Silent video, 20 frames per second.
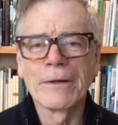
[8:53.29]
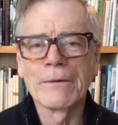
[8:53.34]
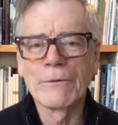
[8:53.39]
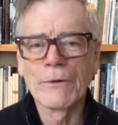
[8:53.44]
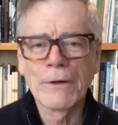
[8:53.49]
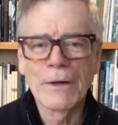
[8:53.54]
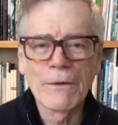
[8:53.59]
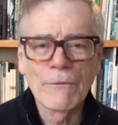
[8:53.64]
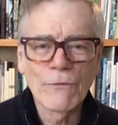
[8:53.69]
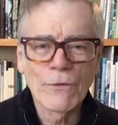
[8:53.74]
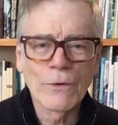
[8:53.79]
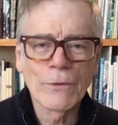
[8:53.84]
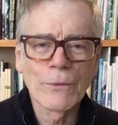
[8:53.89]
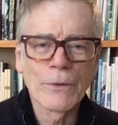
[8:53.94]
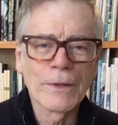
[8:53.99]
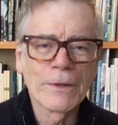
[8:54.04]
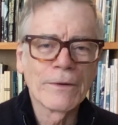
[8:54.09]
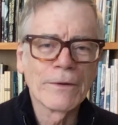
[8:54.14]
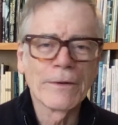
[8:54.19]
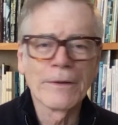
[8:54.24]
Looking
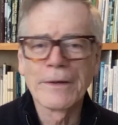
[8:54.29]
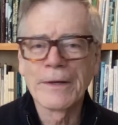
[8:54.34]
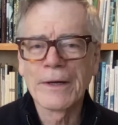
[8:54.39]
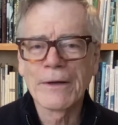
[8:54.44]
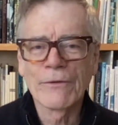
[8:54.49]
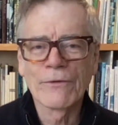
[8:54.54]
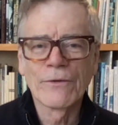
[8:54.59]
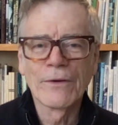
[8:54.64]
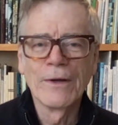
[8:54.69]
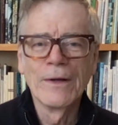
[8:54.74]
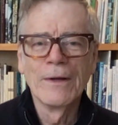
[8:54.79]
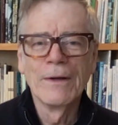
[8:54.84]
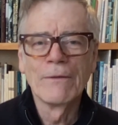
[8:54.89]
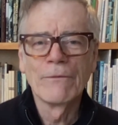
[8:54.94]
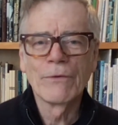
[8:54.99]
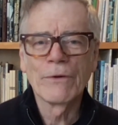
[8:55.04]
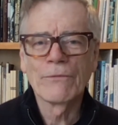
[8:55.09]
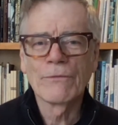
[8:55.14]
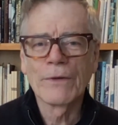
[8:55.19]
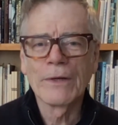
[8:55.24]
forward to the next
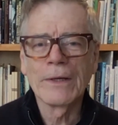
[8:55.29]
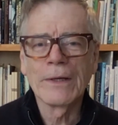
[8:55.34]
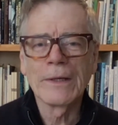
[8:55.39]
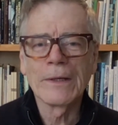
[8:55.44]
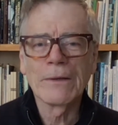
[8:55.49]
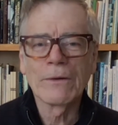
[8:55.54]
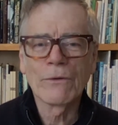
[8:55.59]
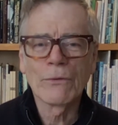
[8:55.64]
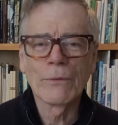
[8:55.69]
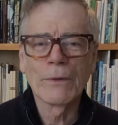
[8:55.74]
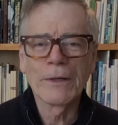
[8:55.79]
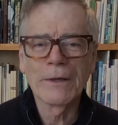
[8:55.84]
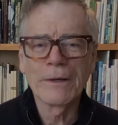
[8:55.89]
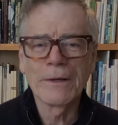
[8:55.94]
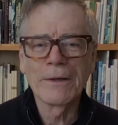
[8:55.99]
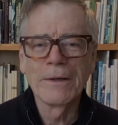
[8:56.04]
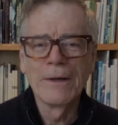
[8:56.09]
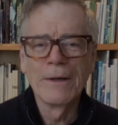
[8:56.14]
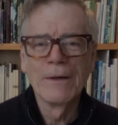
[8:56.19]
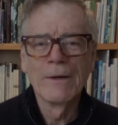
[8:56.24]
15,
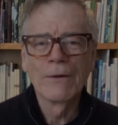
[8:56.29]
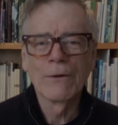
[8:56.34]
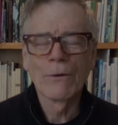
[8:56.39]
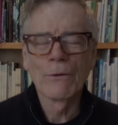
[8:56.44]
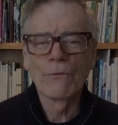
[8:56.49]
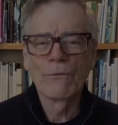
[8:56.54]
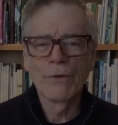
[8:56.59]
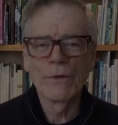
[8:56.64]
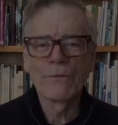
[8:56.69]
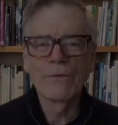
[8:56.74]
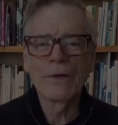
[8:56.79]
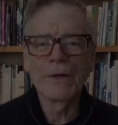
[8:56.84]
20, or 50